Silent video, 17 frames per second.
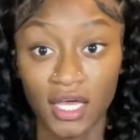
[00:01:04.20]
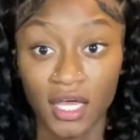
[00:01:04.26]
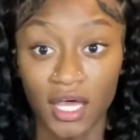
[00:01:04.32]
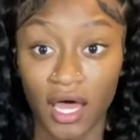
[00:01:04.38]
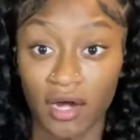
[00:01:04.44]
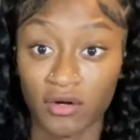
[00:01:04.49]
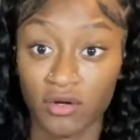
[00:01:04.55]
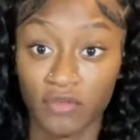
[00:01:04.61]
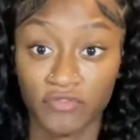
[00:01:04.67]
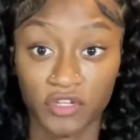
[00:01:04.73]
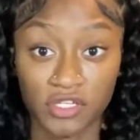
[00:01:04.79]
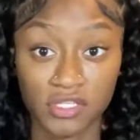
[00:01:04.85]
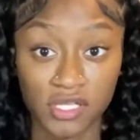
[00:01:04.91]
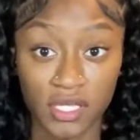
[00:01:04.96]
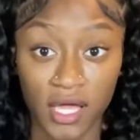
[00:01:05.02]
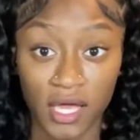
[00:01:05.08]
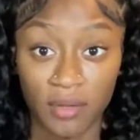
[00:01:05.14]
I don't know if you can
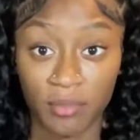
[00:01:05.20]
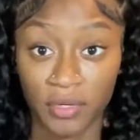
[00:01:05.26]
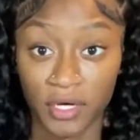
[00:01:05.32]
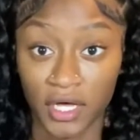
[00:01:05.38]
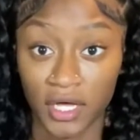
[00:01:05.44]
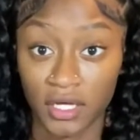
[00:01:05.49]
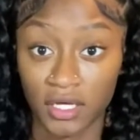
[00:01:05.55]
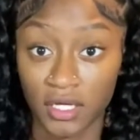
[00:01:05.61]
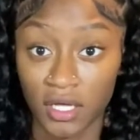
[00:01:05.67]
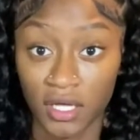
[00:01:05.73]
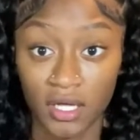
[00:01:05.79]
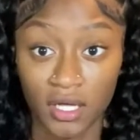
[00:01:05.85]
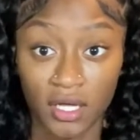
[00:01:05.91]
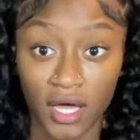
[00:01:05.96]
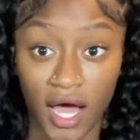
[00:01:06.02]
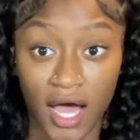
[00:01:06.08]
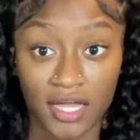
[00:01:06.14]
see that, but
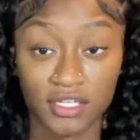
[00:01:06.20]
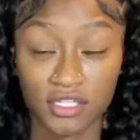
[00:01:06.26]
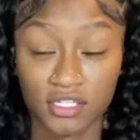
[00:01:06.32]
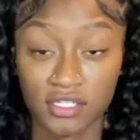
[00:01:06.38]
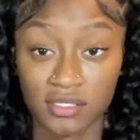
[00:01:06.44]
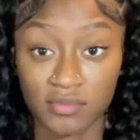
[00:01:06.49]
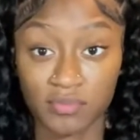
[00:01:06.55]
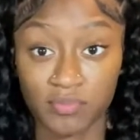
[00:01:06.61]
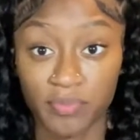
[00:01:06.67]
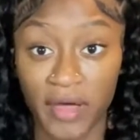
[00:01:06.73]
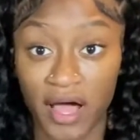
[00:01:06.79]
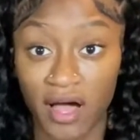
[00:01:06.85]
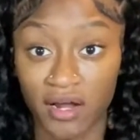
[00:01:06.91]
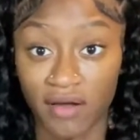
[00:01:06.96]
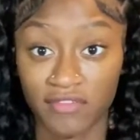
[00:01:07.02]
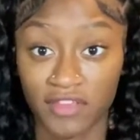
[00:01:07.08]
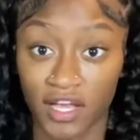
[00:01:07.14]
I just
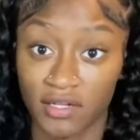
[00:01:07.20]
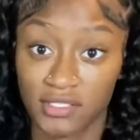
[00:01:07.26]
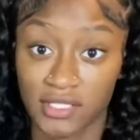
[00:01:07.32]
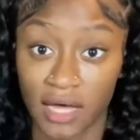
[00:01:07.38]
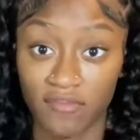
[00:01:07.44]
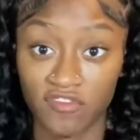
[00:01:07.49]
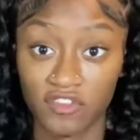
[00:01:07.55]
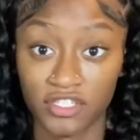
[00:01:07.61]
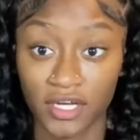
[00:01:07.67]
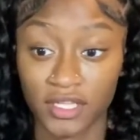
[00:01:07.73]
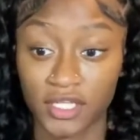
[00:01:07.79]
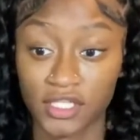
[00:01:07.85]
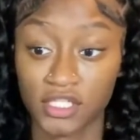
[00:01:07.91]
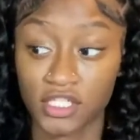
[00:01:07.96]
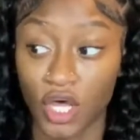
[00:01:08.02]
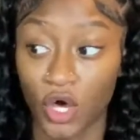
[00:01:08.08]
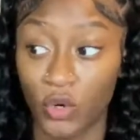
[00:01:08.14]
piled everything on top of each other.
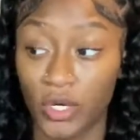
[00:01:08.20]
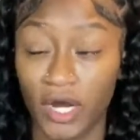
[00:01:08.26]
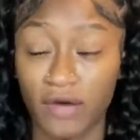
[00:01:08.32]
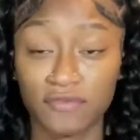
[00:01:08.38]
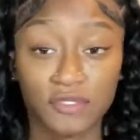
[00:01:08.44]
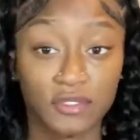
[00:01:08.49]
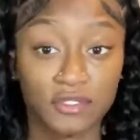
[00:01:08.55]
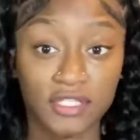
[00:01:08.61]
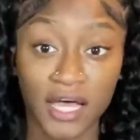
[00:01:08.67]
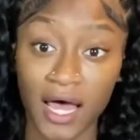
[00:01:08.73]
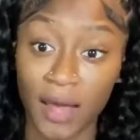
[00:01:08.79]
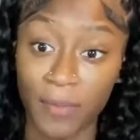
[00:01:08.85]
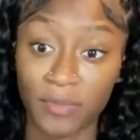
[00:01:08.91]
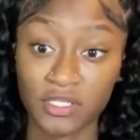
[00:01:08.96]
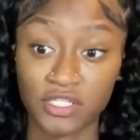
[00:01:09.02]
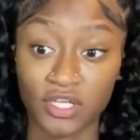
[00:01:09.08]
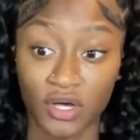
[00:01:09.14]
So whatever's on
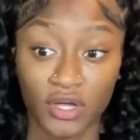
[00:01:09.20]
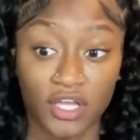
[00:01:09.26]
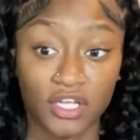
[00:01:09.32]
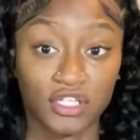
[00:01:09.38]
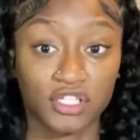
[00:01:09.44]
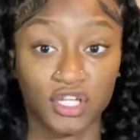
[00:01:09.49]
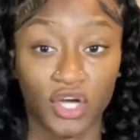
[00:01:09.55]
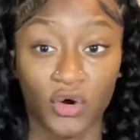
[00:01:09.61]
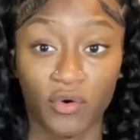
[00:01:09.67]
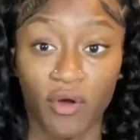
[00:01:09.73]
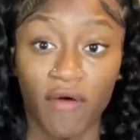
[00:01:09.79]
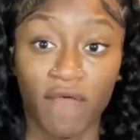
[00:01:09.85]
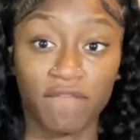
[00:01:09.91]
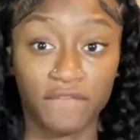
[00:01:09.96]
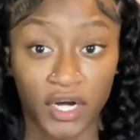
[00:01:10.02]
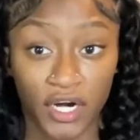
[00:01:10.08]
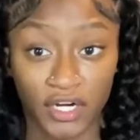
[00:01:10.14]
top is gonna get shown
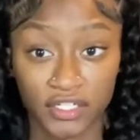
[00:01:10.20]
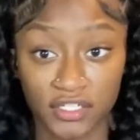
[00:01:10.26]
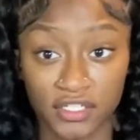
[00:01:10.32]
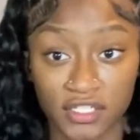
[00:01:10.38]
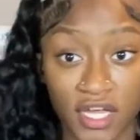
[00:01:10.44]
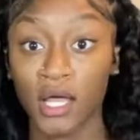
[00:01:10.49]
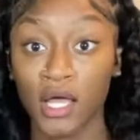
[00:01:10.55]
first.